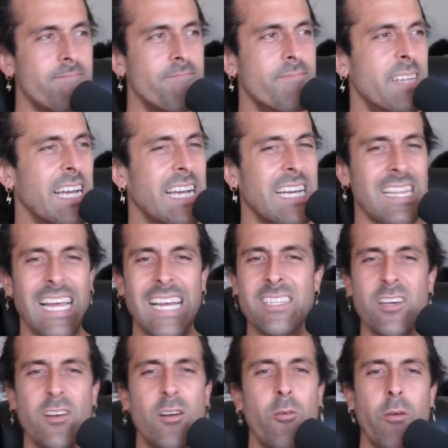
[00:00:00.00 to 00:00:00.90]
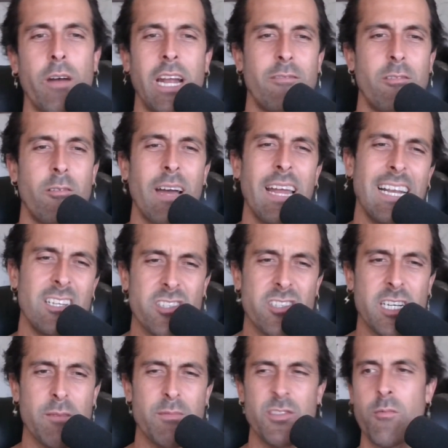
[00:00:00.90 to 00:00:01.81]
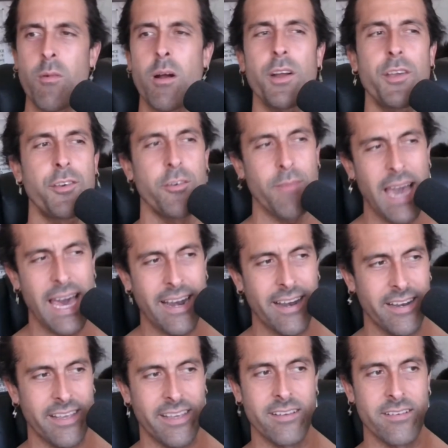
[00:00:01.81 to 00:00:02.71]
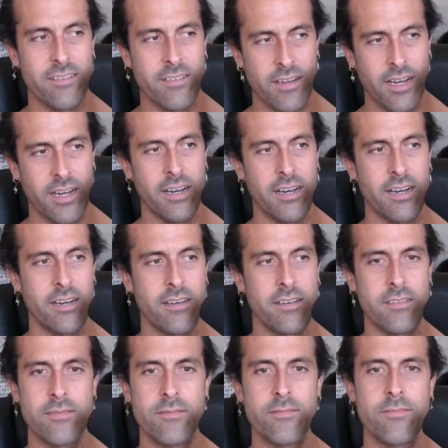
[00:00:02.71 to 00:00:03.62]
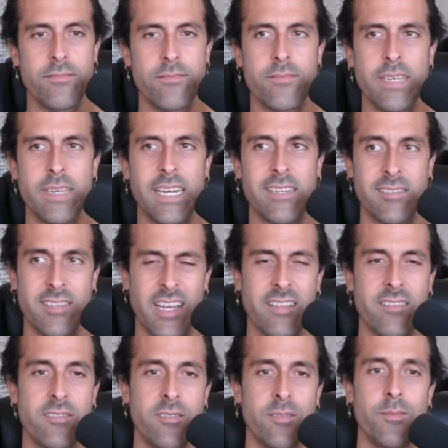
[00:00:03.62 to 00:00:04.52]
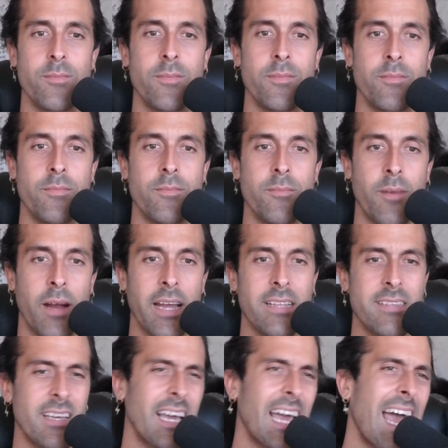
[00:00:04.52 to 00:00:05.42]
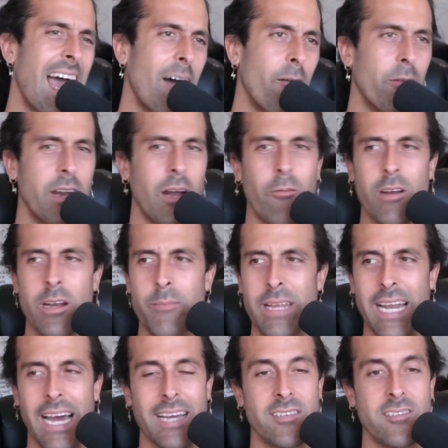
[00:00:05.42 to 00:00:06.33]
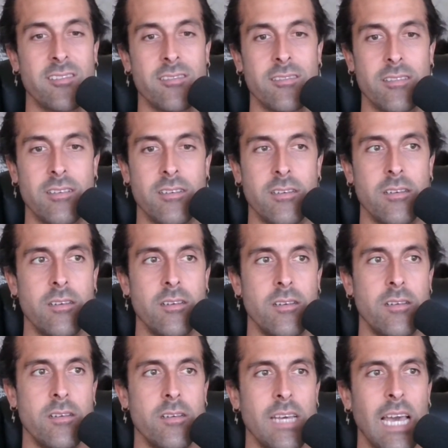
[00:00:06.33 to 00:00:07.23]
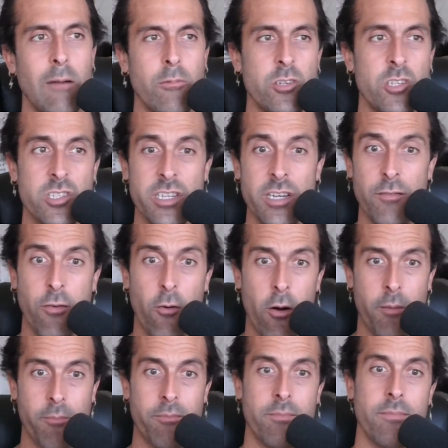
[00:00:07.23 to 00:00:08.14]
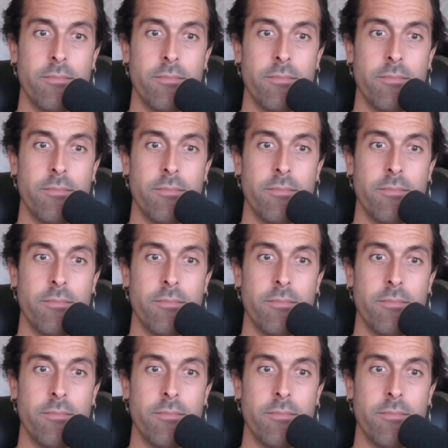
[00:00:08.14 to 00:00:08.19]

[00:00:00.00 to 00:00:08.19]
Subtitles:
neglected or whatever, right? It just comes from our humanity, in a sense, right? It's like, I want to be nice. And we'll just conform,